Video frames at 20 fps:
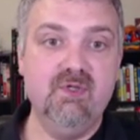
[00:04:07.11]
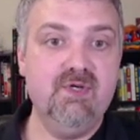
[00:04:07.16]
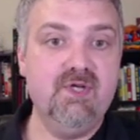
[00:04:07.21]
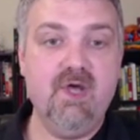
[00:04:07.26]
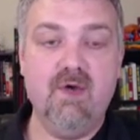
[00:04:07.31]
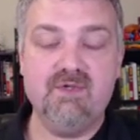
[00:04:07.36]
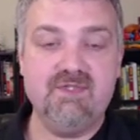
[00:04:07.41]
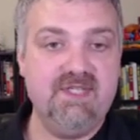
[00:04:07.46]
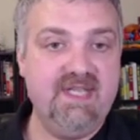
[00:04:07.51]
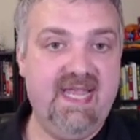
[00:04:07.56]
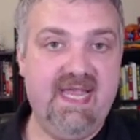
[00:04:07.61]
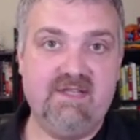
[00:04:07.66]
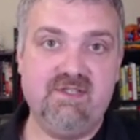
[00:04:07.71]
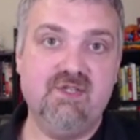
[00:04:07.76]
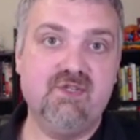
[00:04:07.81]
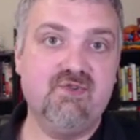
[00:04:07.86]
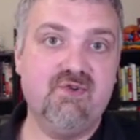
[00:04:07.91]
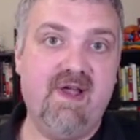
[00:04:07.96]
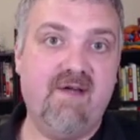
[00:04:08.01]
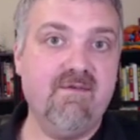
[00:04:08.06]
Glucose
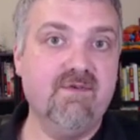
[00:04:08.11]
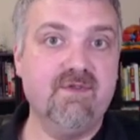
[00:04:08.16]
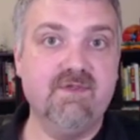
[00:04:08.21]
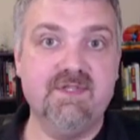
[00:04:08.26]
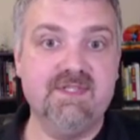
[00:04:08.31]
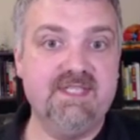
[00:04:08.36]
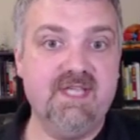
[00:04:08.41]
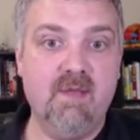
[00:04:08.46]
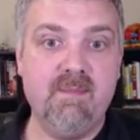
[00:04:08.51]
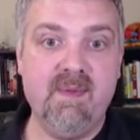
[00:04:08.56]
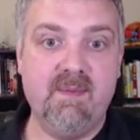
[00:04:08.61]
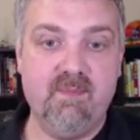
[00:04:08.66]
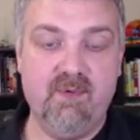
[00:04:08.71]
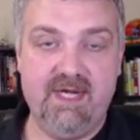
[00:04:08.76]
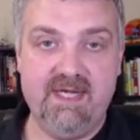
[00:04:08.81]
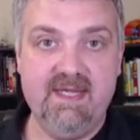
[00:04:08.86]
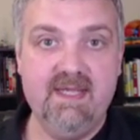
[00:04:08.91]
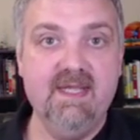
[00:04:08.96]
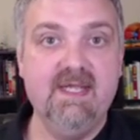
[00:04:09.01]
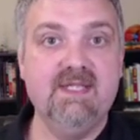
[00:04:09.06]
can't just travel through the cell
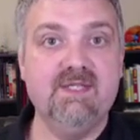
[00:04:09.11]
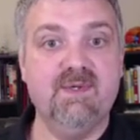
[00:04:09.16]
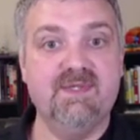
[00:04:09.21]
membrane,